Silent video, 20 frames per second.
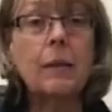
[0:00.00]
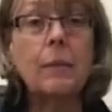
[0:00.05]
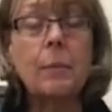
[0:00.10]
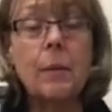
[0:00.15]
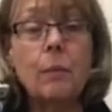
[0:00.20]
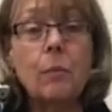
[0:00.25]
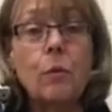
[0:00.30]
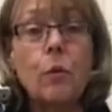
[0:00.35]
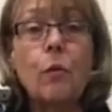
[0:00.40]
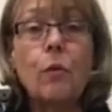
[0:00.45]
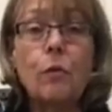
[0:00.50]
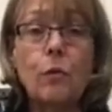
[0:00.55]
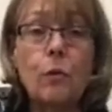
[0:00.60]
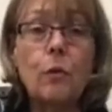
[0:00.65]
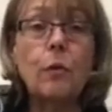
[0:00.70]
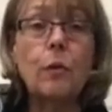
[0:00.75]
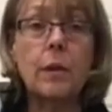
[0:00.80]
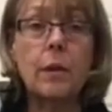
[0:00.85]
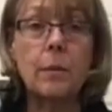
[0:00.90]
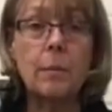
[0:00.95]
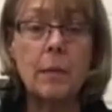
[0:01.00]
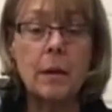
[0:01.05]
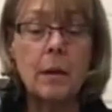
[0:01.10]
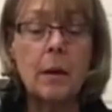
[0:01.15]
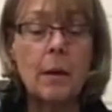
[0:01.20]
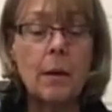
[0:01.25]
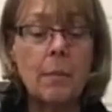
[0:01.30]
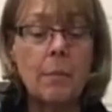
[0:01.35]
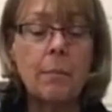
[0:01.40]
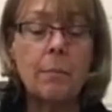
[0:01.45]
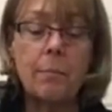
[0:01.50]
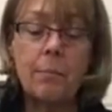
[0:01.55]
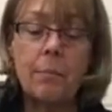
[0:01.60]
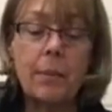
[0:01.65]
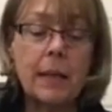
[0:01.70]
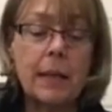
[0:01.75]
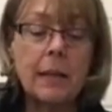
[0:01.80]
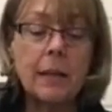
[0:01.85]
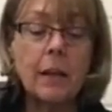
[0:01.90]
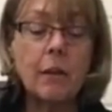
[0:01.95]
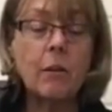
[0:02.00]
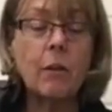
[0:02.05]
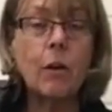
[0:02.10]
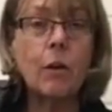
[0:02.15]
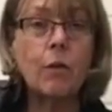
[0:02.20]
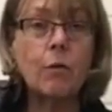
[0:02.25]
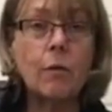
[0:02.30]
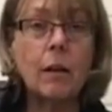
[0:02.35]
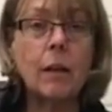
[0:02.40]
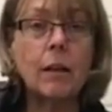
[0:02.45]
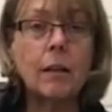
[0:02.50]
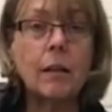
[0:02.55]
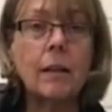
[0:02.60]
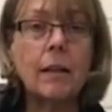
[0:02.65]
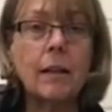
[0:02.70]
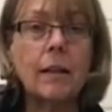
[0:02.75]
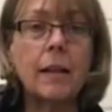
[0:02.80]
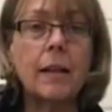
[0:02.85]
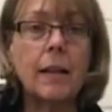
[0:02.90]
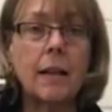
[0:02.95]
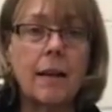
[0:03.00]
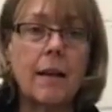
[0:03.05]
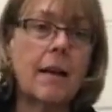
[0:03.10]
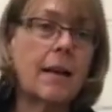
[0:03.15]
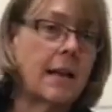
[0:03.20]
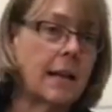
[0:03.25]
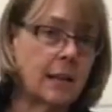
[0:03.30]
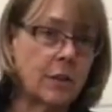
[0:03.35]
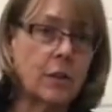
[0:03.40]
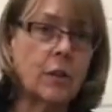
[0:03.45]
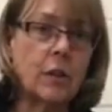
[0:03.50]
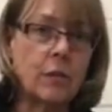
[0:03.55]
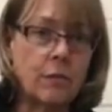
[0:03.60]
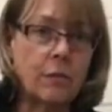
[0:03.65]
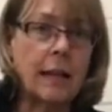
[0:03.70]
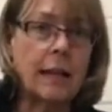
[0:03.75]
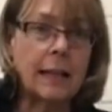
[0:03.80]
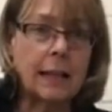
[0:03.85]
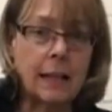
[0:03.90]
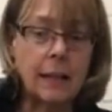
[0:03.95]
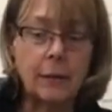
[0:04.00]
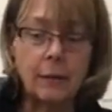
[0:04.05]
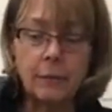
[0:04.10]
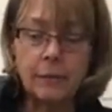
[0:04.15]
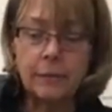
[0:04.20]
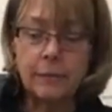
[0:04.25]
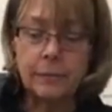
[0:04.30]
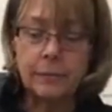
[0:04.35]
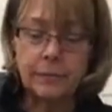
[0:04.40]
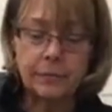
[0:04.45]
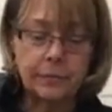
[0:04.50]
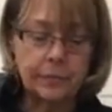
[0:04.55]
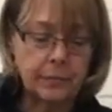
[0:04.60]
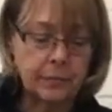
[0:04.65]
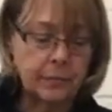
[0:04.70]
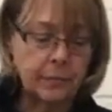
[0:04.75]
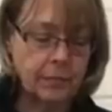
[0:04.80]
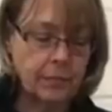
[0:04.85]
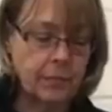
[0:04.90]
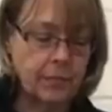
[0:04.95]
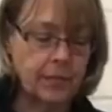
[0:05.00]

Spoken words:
You do pay a little bit more for them, but in the long run it's good value.